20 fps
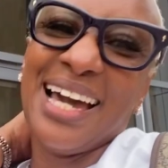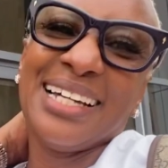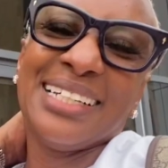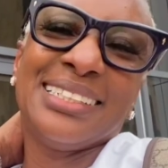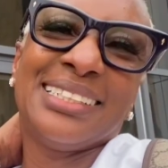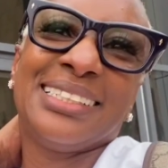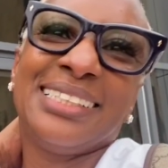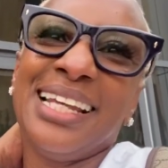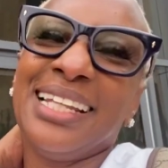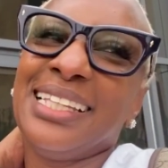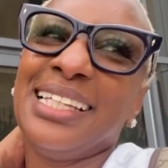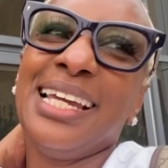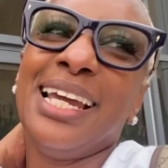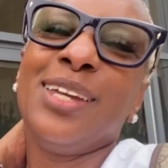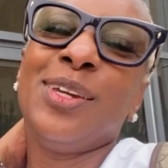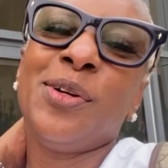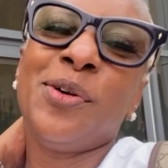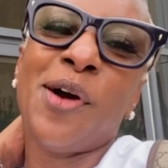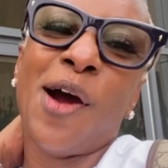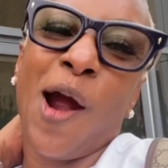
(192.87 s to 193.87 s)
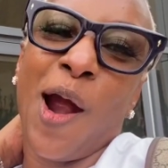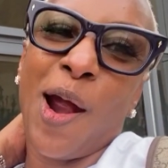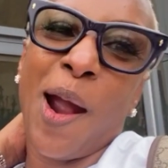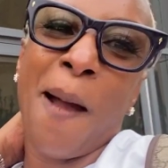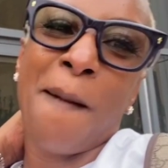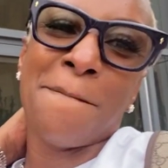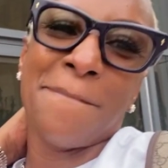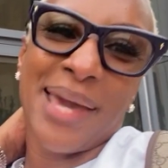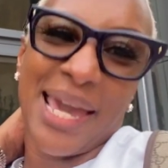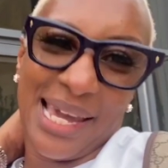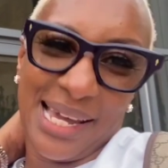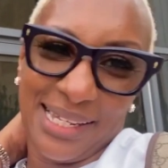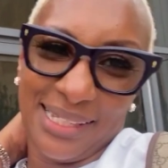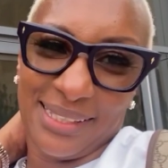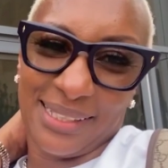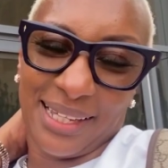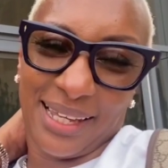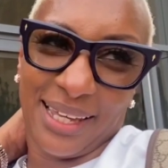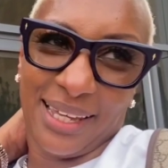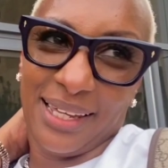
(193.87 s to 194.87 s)
Cynthia, you are
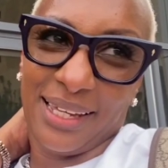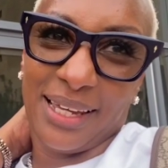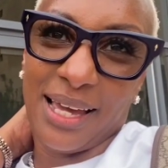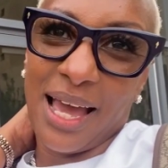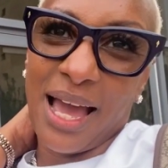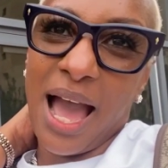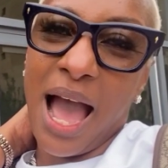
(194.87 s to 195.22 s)
amazing.